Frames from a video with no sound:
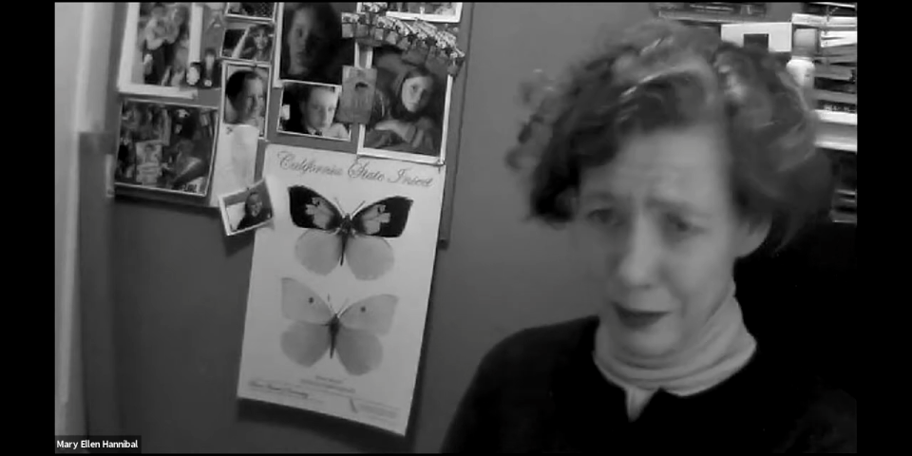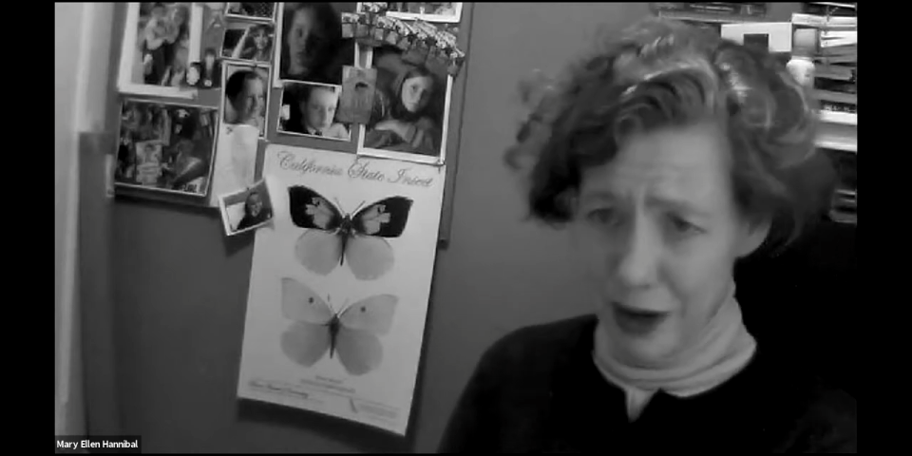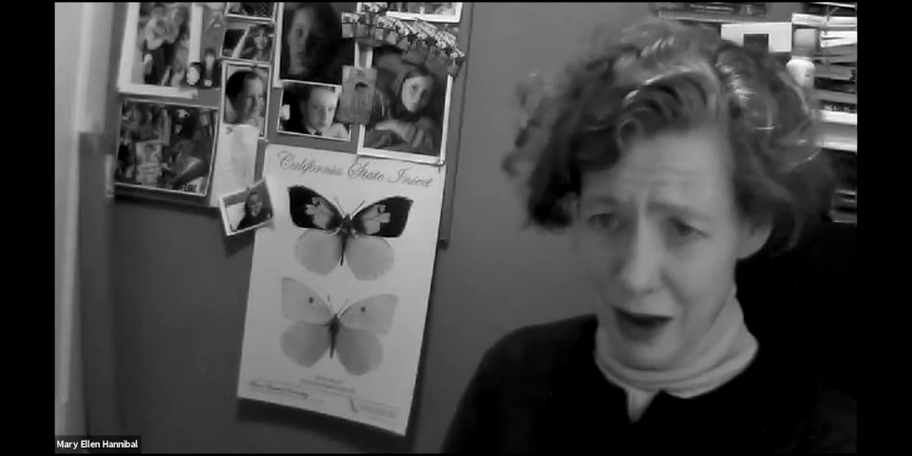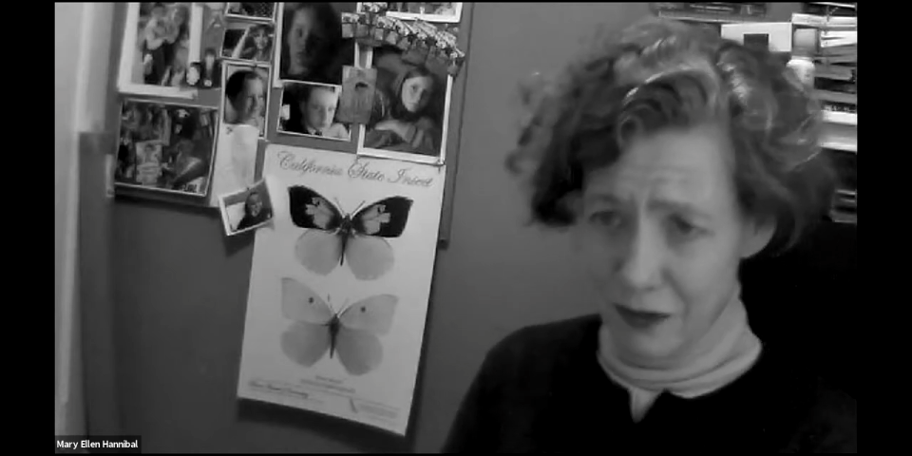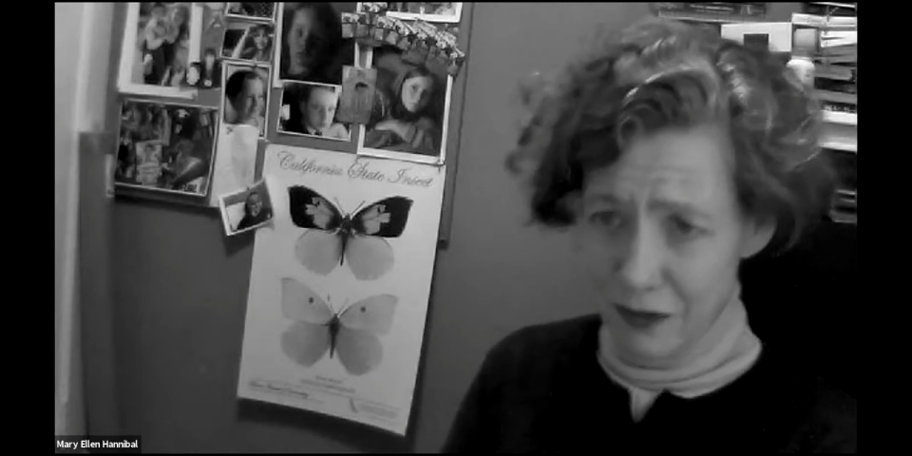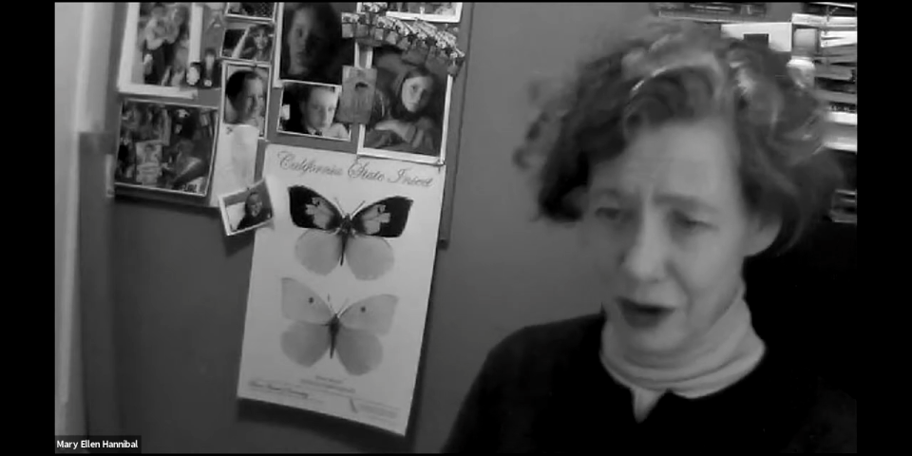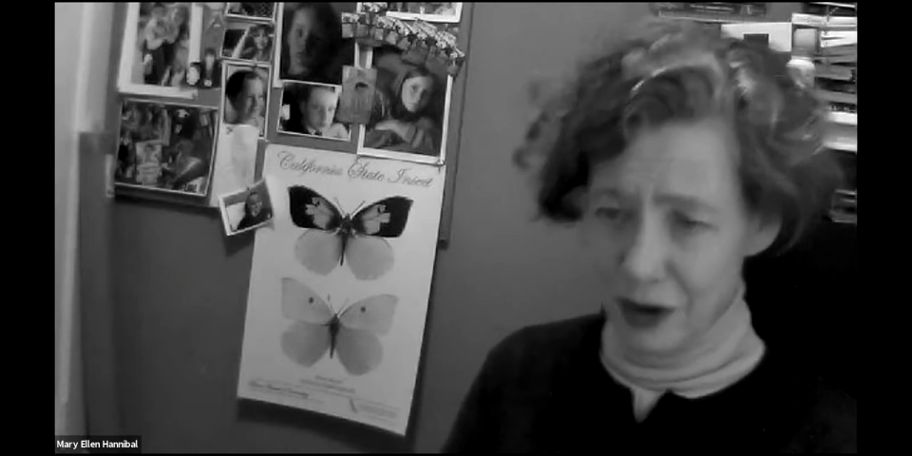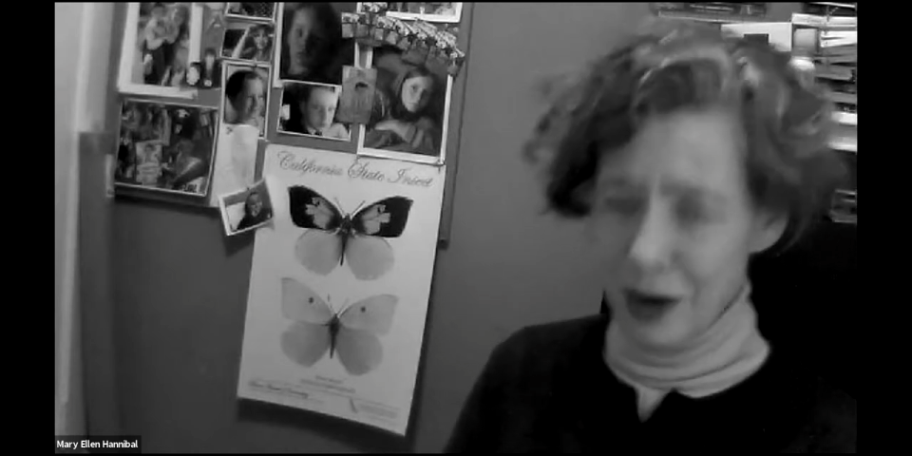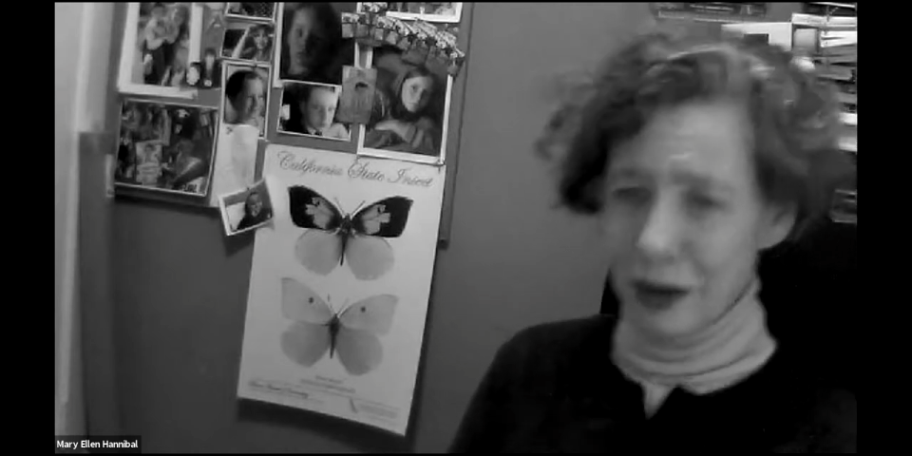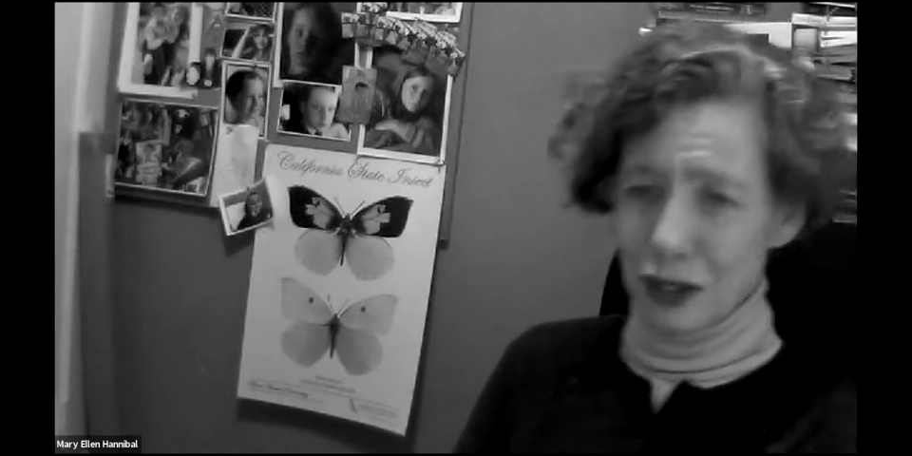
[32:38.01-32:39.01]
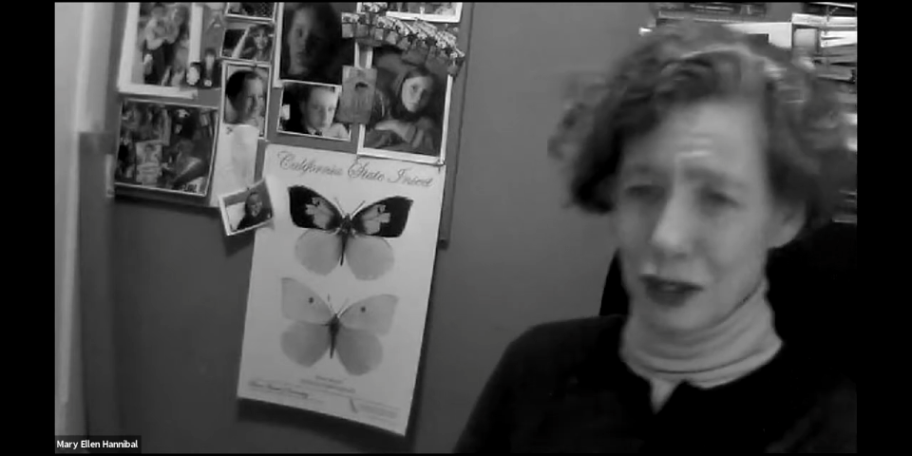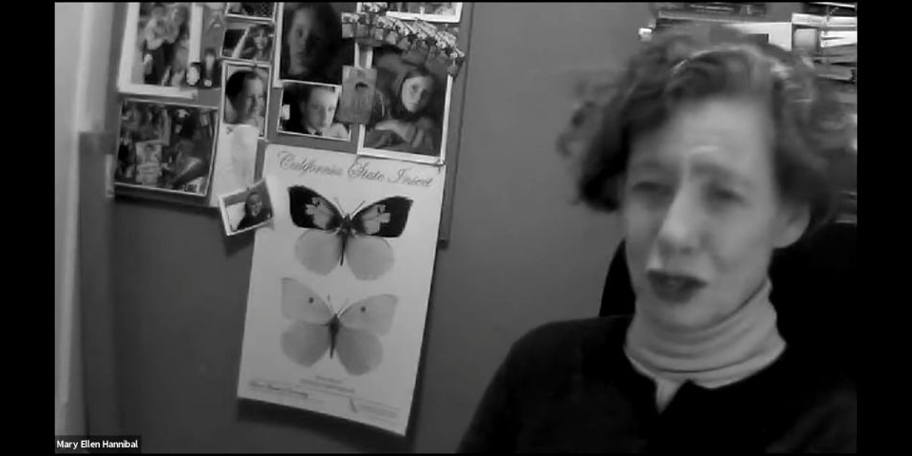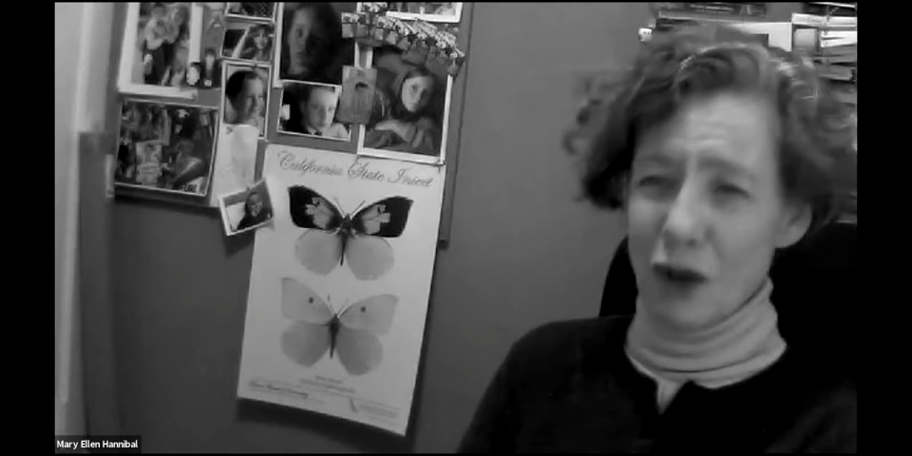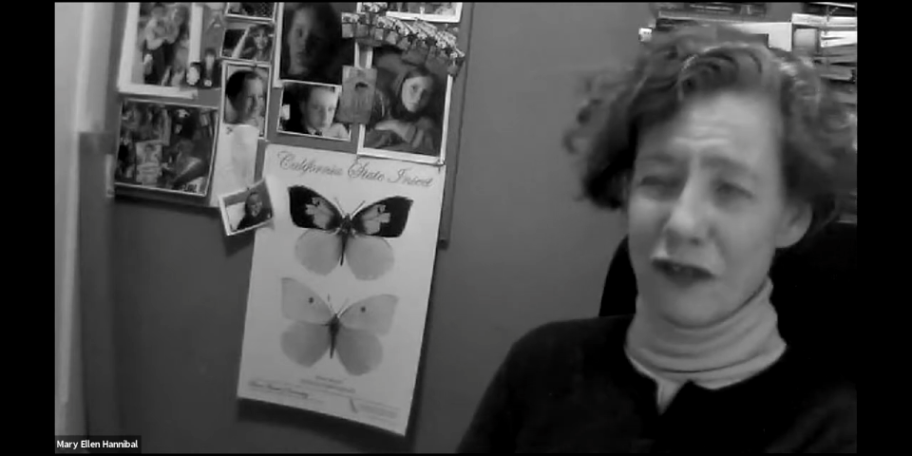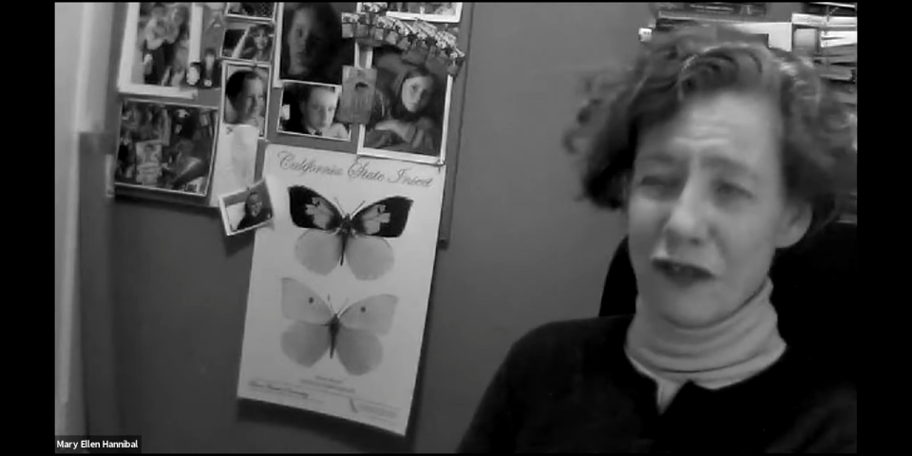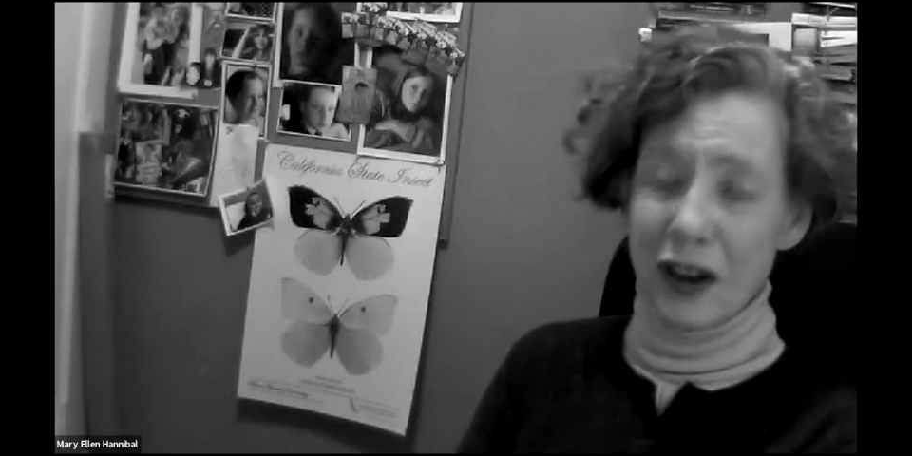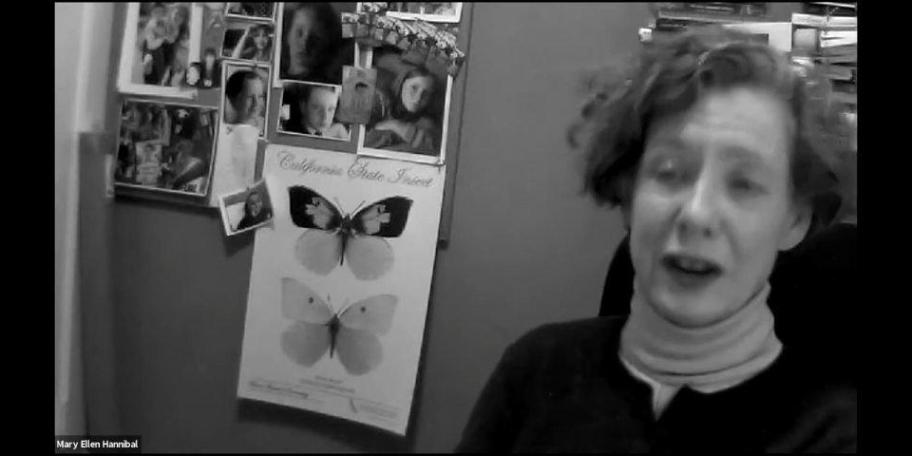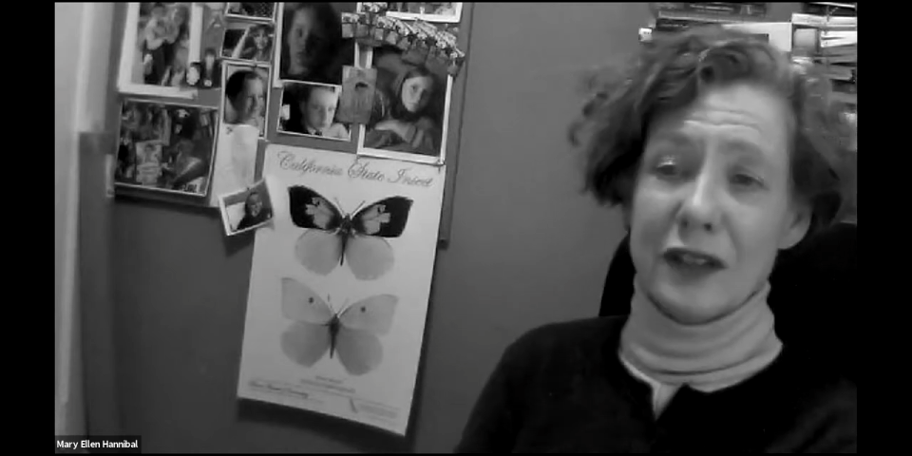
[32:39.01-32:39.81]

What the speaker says: MacGyver, and it's so fun.